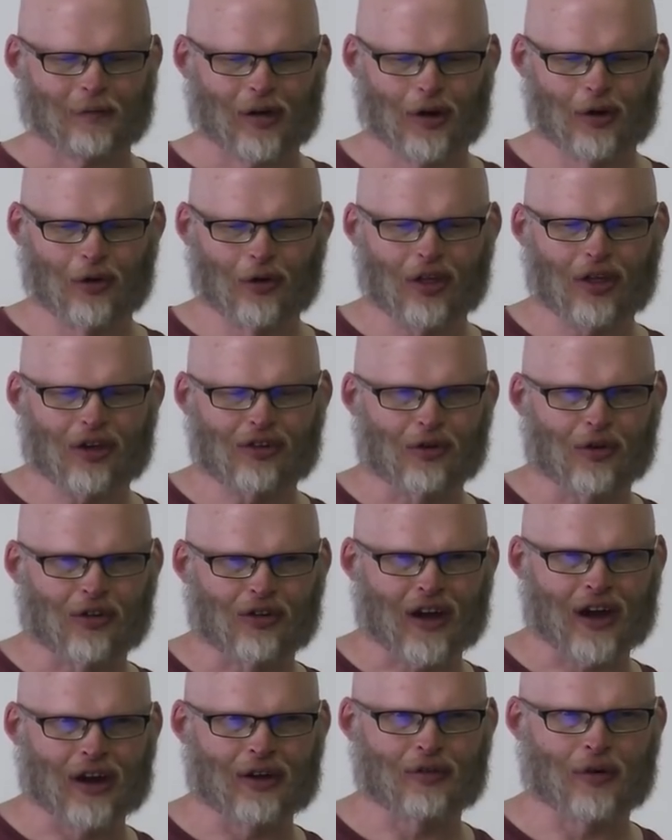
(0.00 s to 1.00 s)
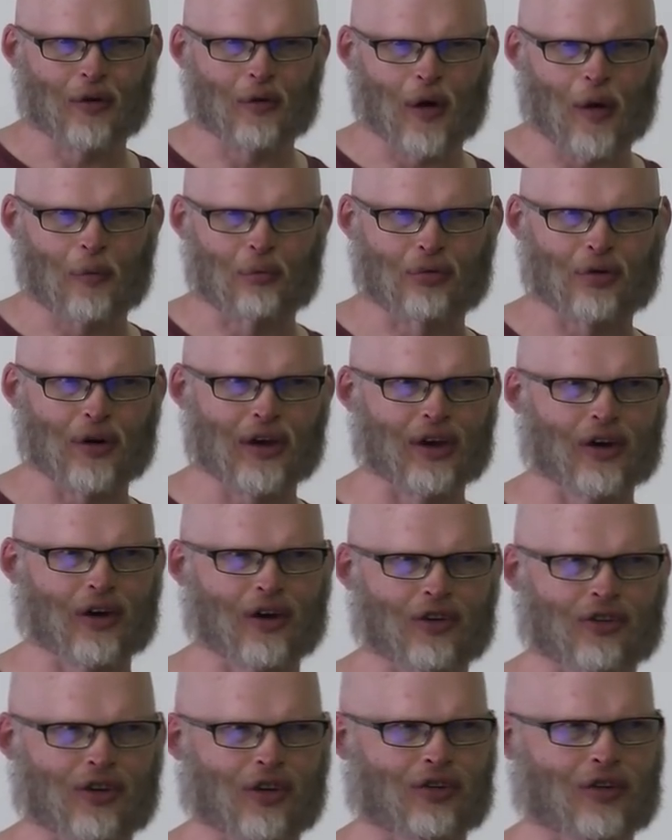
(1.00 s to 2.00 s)
And all this was kind of a
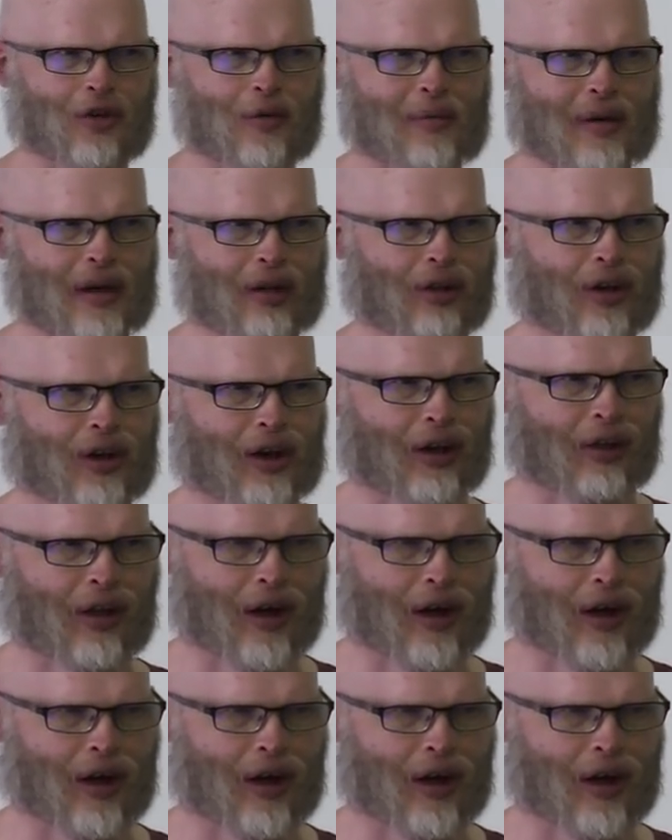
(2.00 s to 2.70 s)
precursor to me learning